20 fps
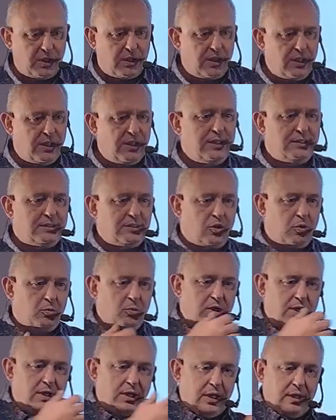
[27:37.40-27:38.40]
is
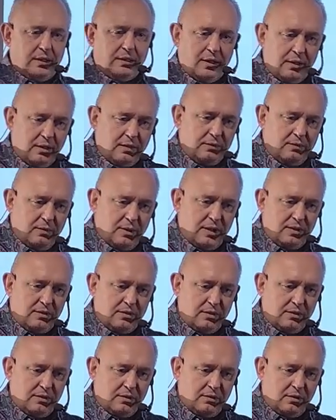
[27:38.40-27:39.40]
communicating with
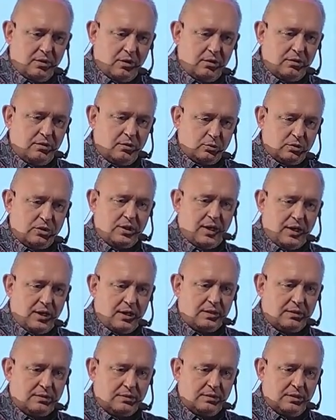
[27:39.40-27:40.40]
all those
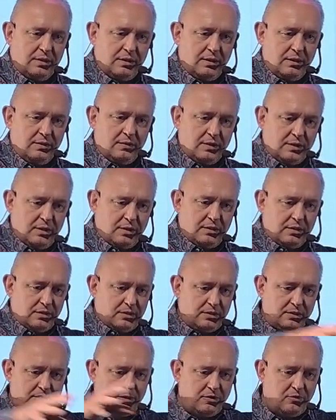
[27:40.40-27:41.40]
cars? It
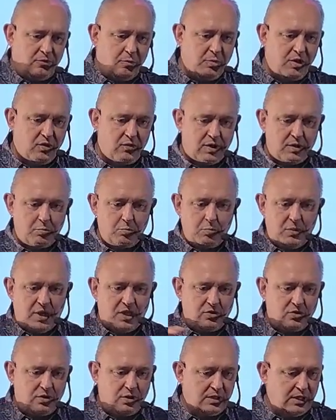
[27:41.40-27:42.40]
will be one
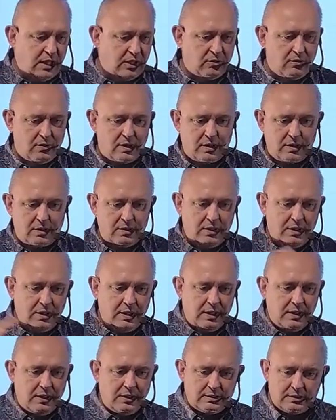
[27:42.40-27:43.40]
mesh network
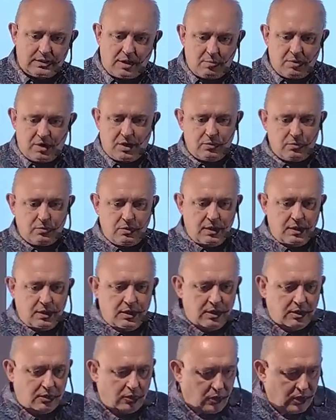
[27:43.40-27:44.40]
somehow
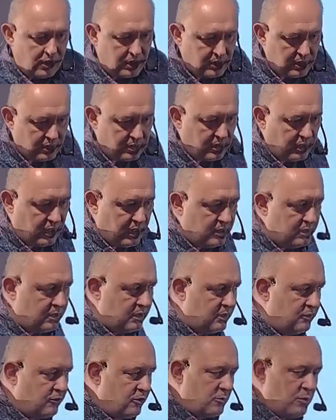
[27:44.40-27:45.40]
connected together.
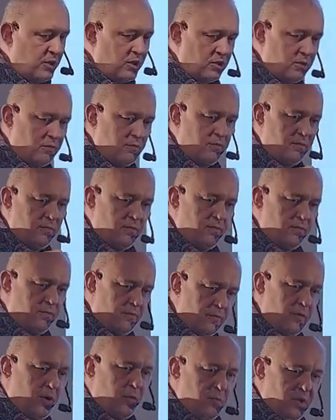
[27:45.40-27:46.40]
Information
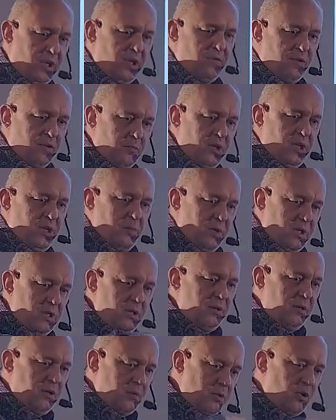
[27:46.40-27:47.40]
from me will be
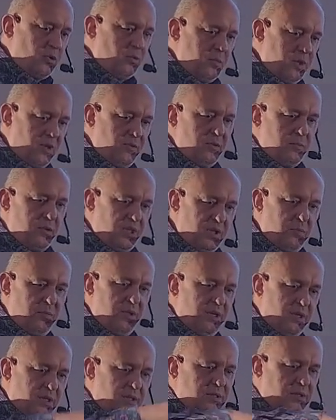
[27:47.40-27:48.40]
about me will be
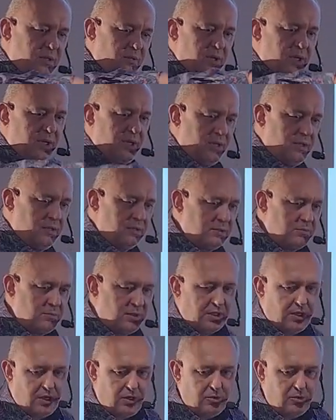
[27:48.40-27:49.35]
immediately somewhere else. But